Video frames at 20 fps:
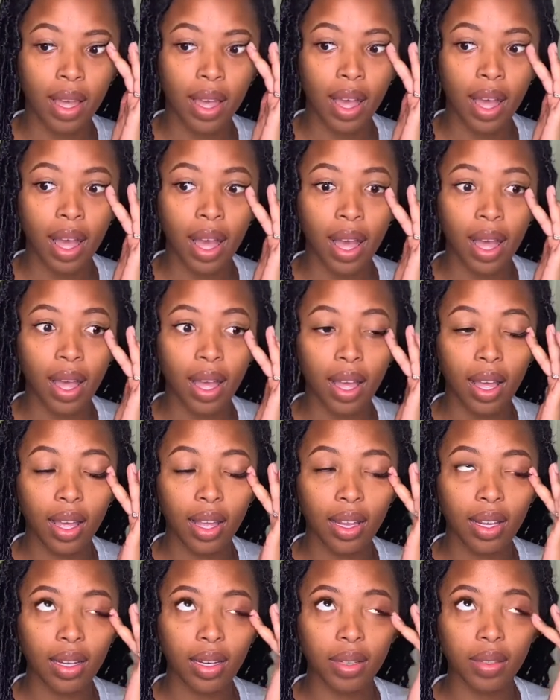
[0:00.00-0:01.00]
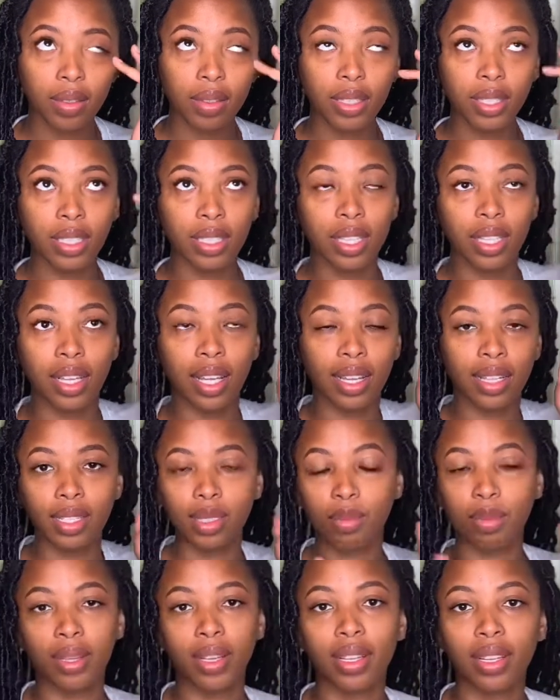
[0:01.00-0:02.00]
I know this has
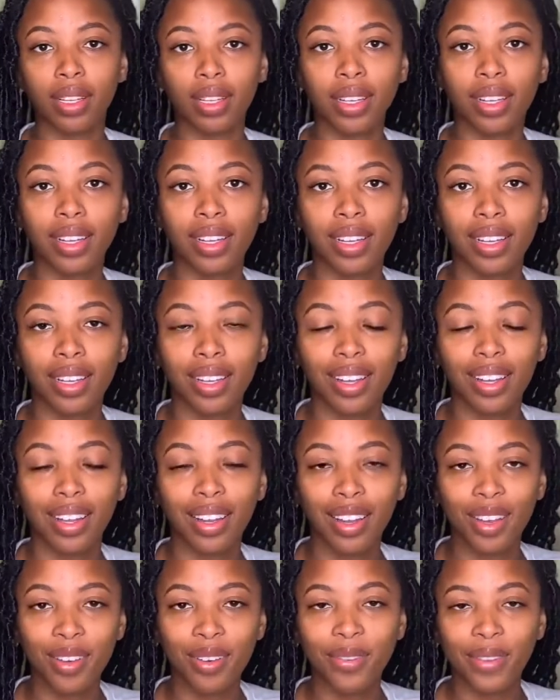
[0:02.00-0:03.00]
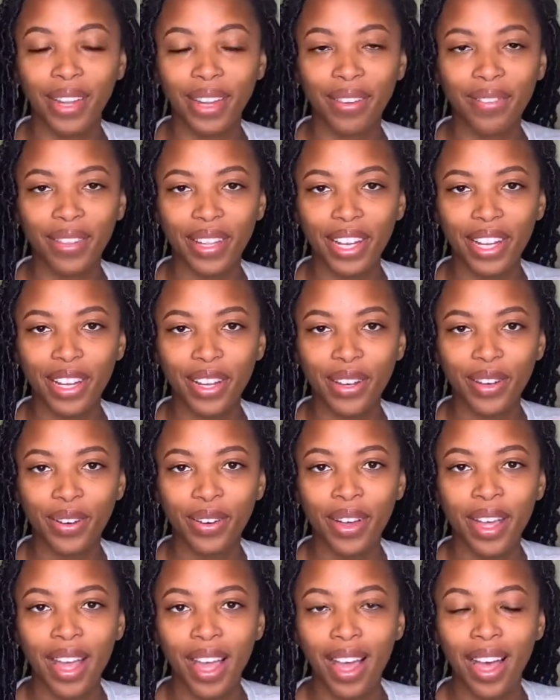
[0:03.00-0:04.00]
been a long-awaited video.
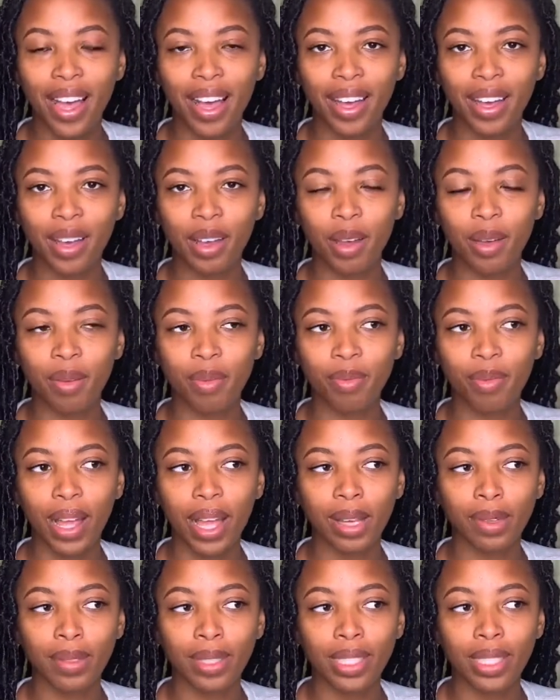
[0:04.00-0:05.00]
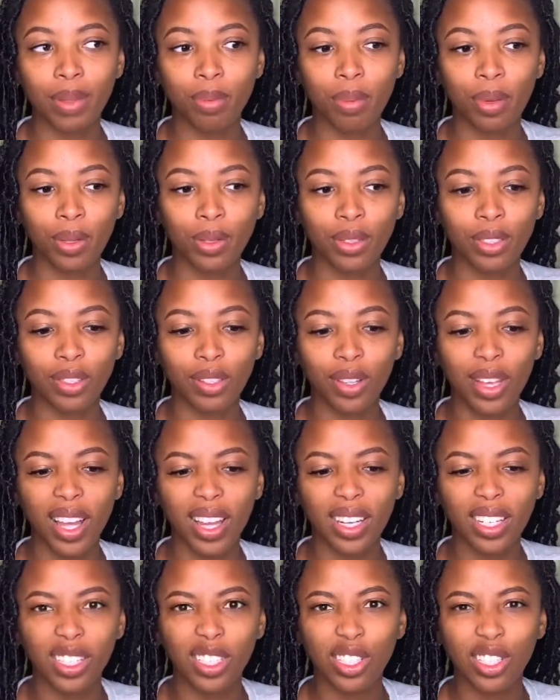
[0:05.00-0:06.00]
I was supposed to kind of